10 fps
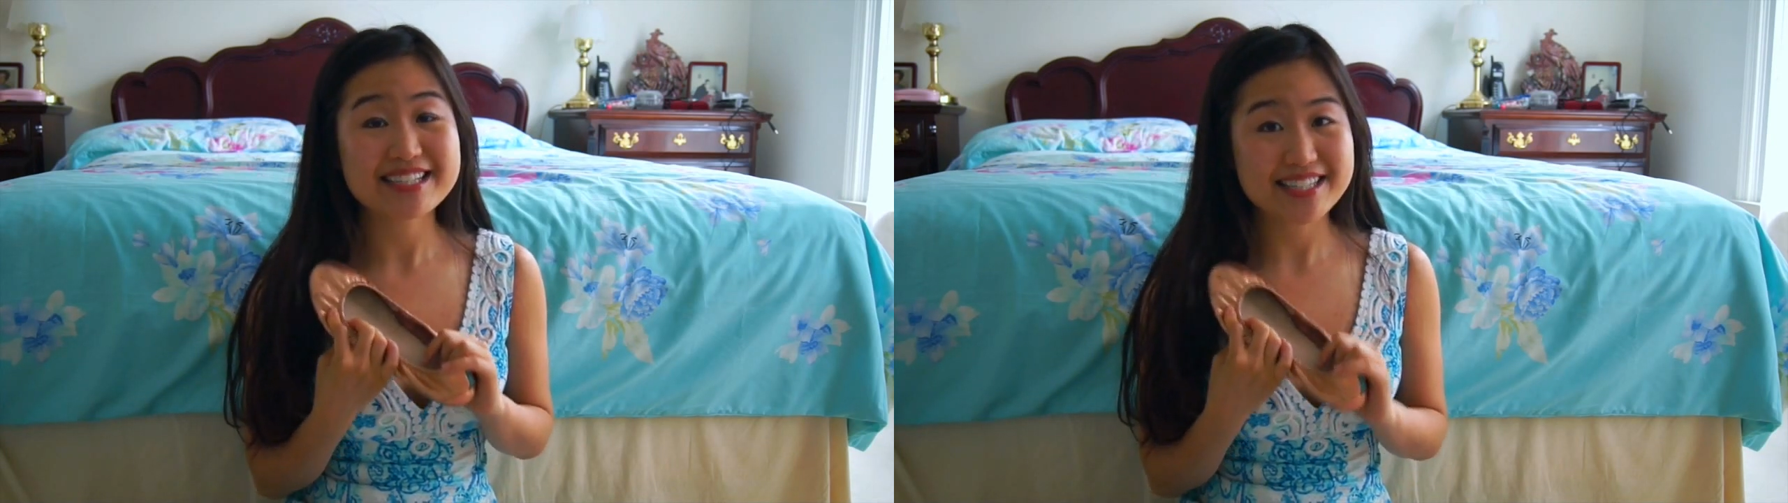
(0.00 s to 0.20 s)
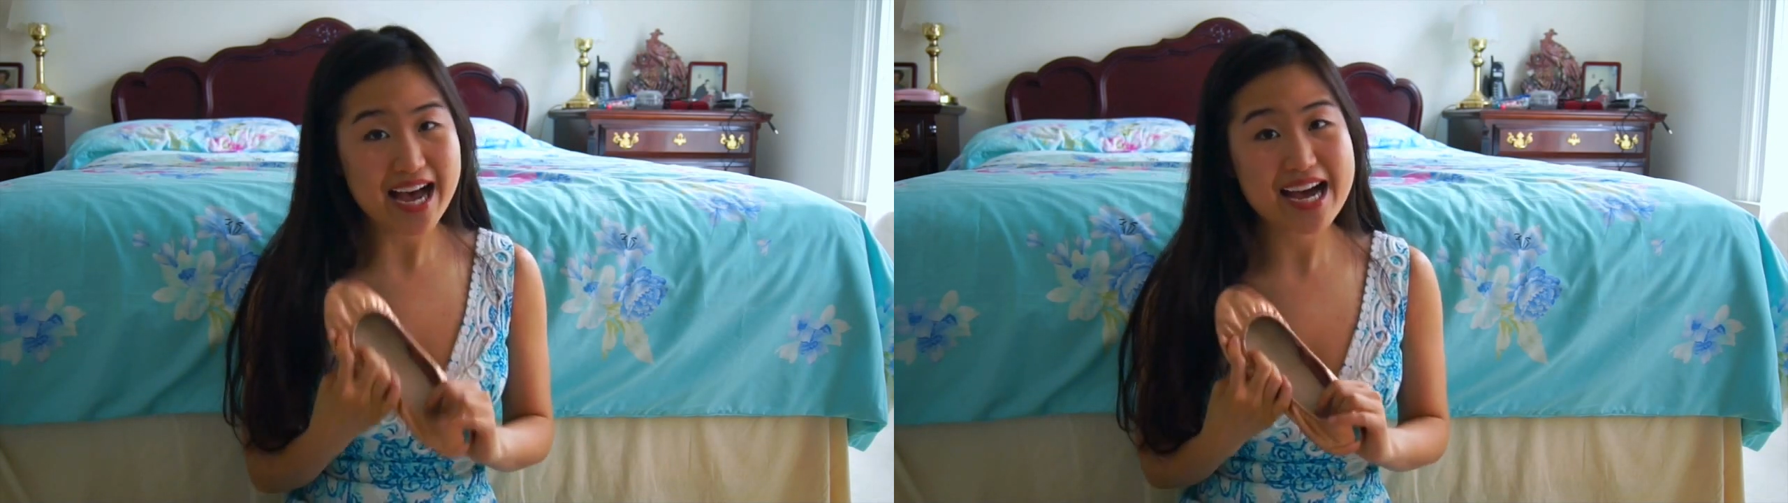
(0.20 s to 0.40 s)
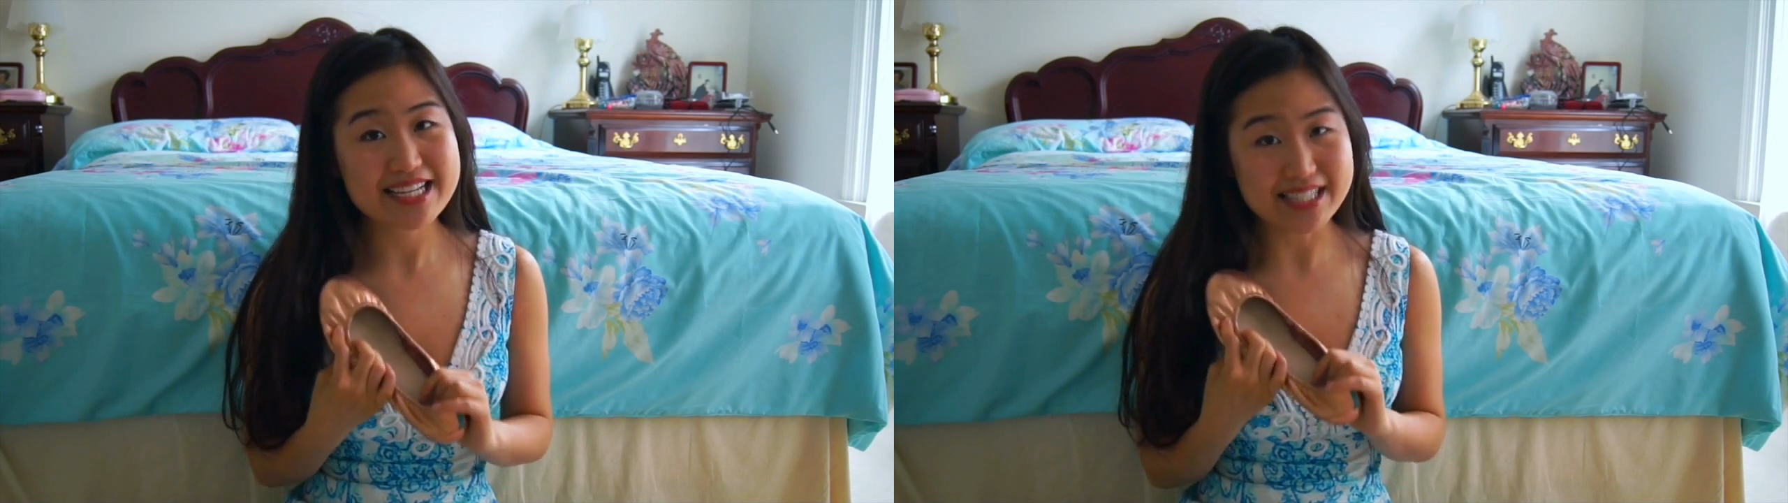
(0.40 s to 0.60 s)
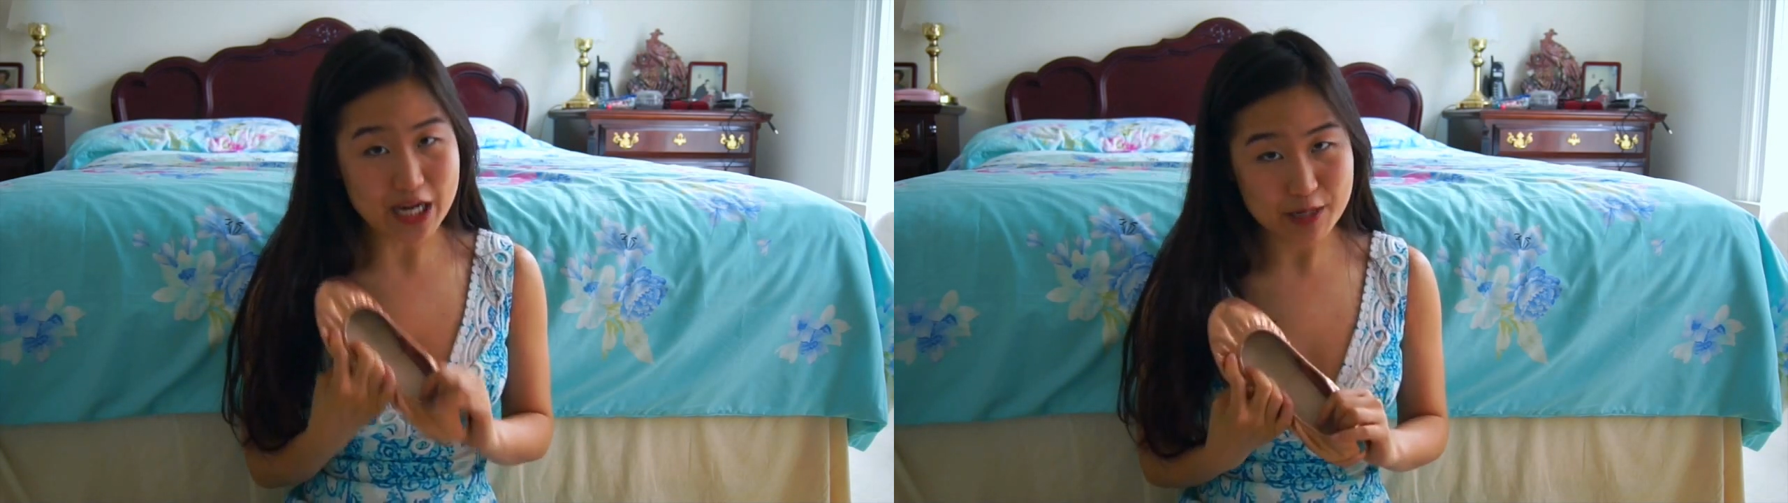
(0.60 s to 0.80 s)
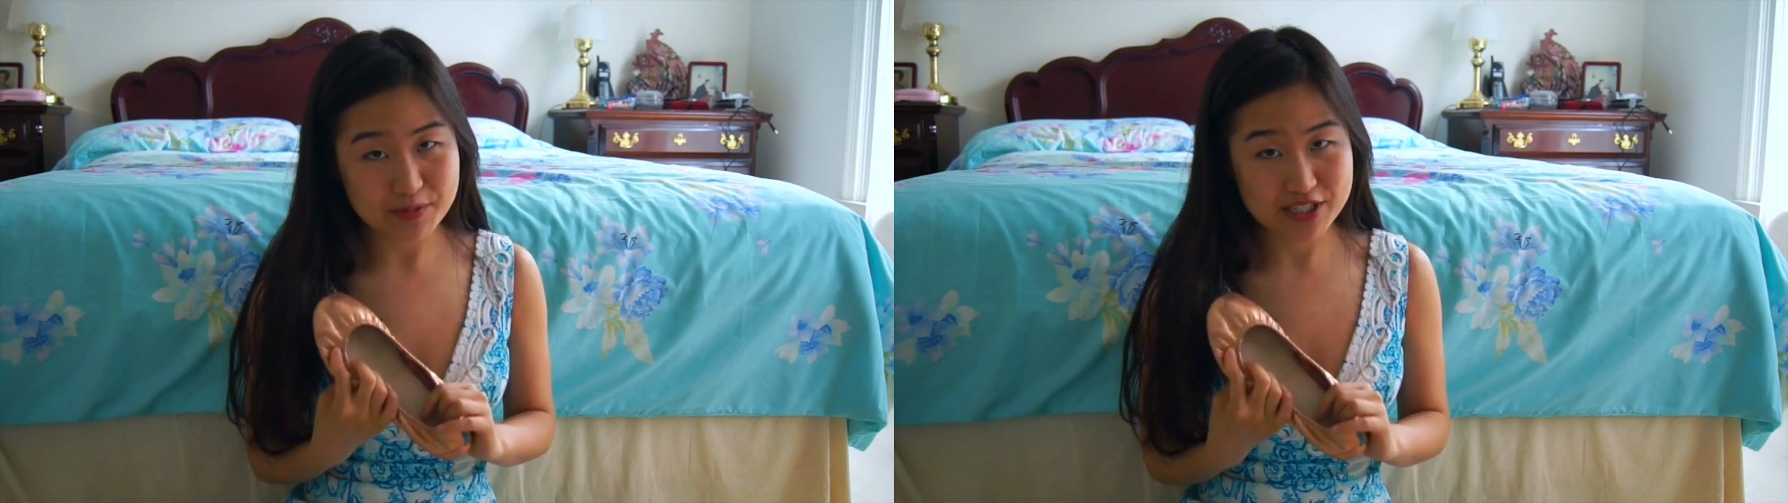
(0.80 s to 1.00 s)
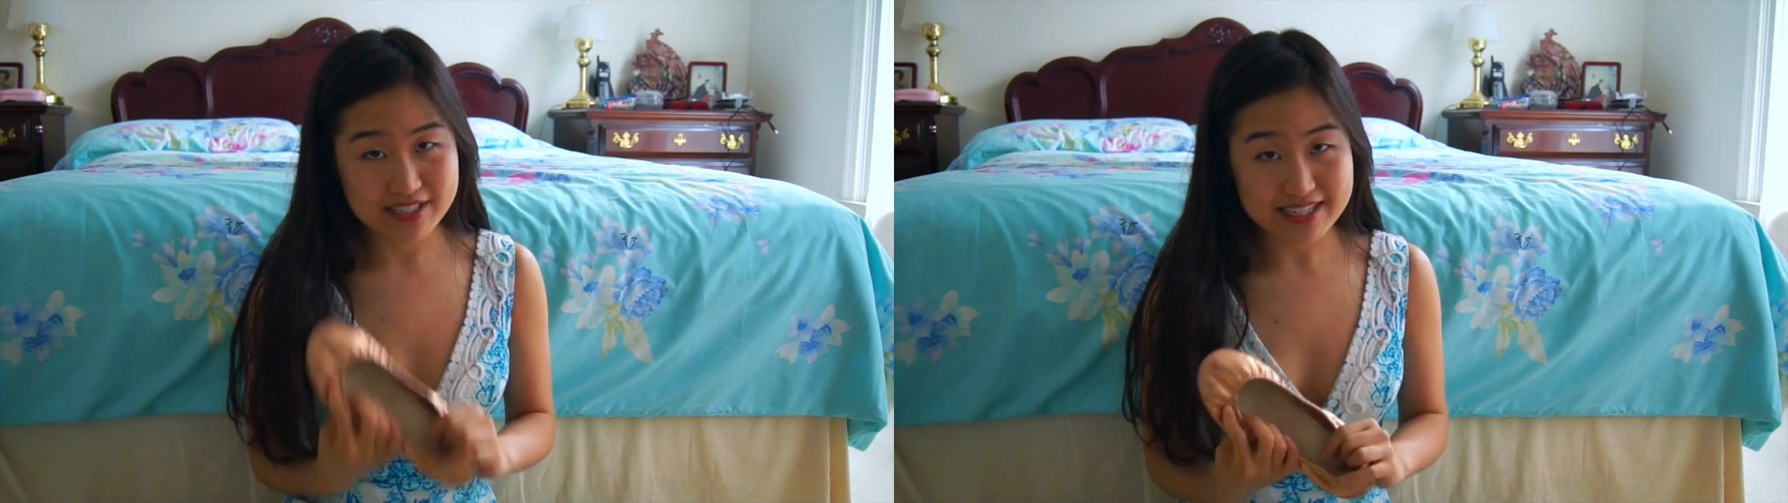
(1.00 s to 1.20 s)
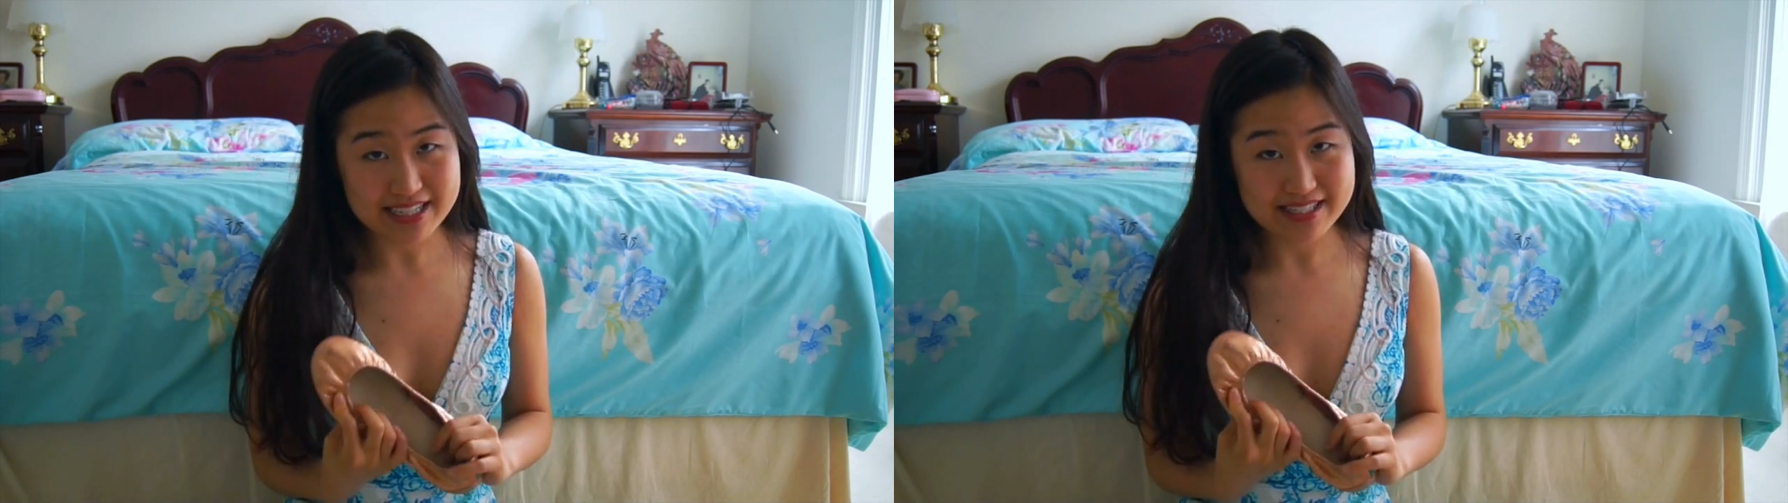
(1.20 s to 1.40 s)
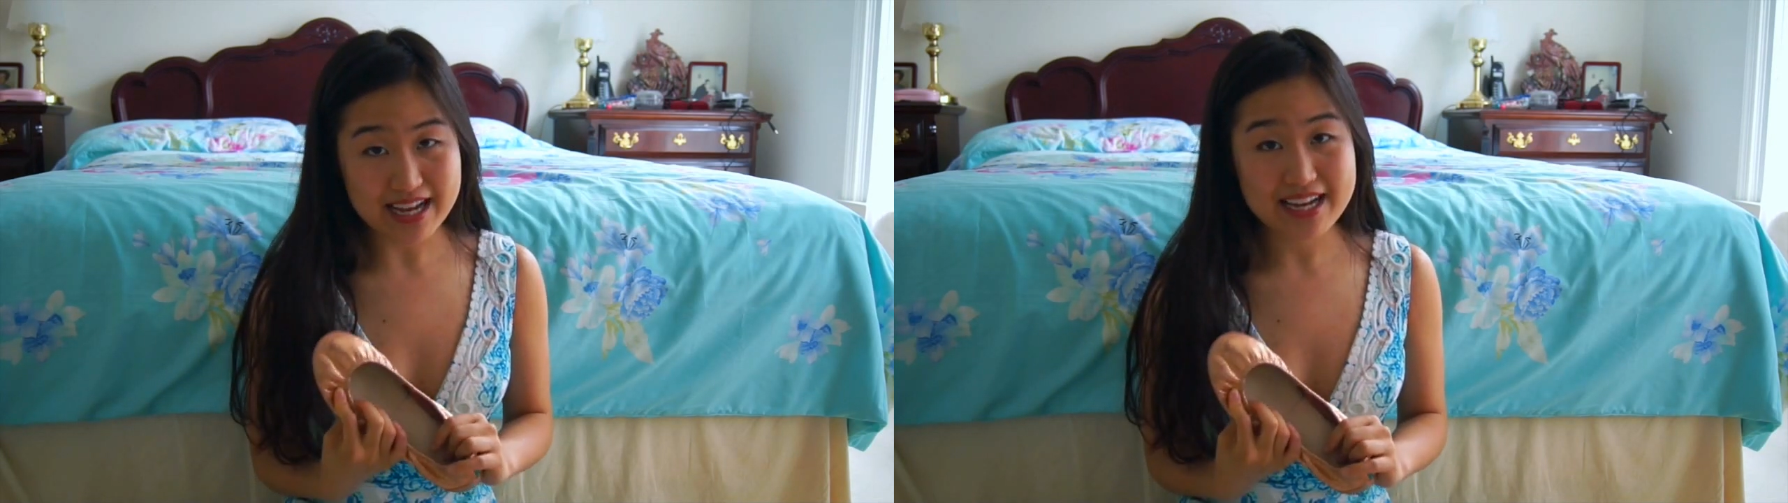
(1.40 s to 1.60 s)
size up to the
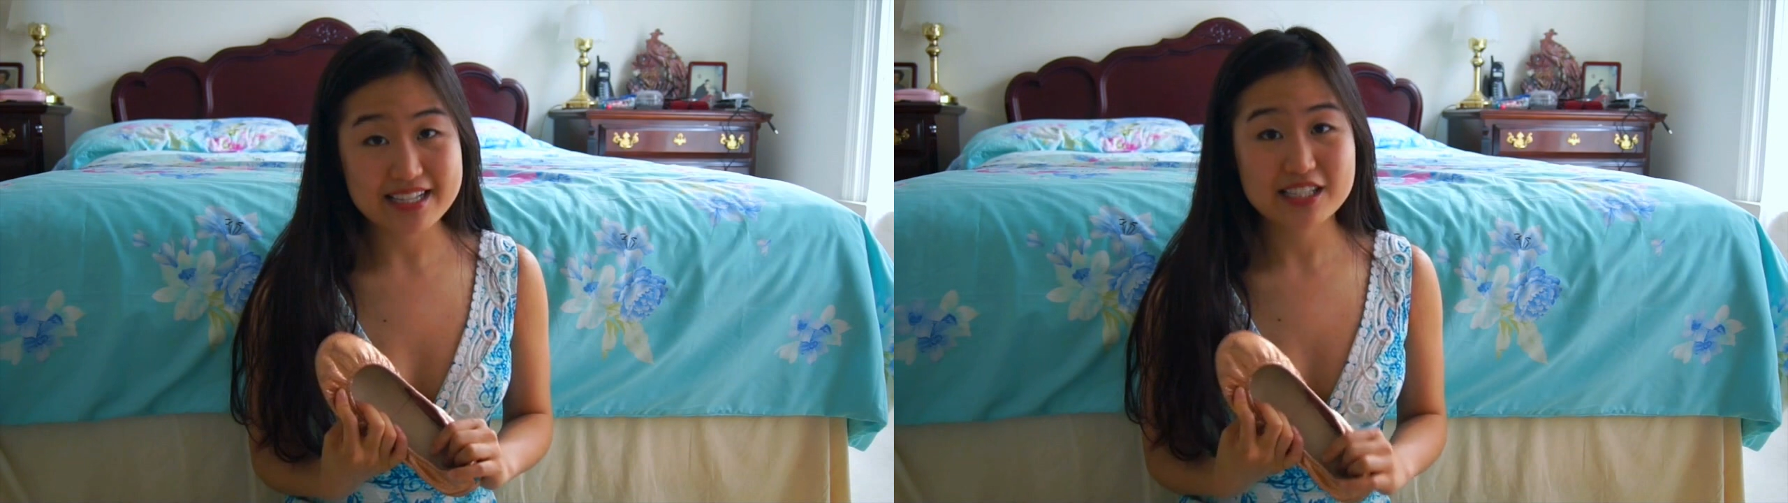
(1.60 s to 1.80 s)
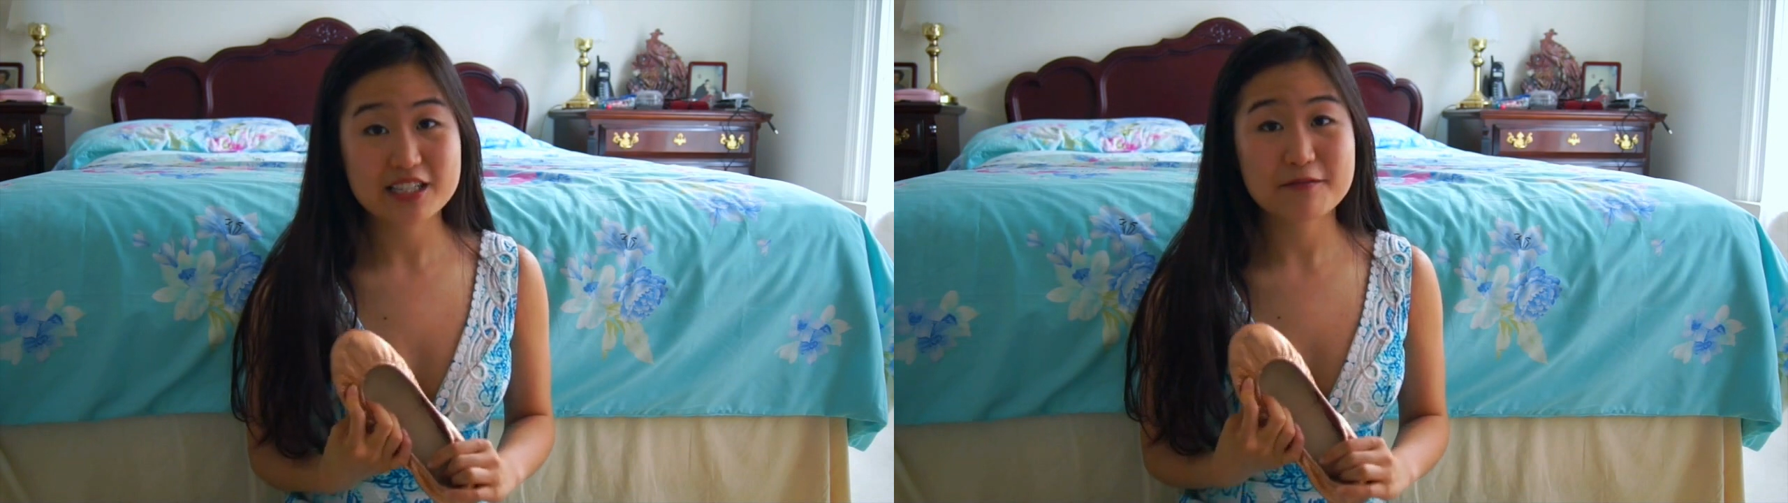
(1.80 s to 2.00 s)
next size.